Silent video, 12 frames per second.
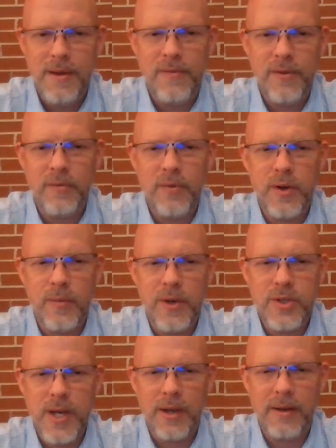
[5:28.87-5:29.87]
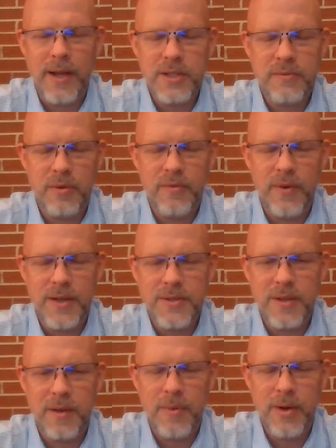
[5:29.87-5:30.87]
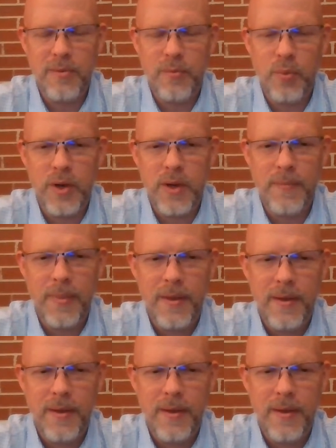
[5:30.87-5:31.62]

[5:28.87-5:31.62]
feel free to reach out and ask for advice. I'm here for you.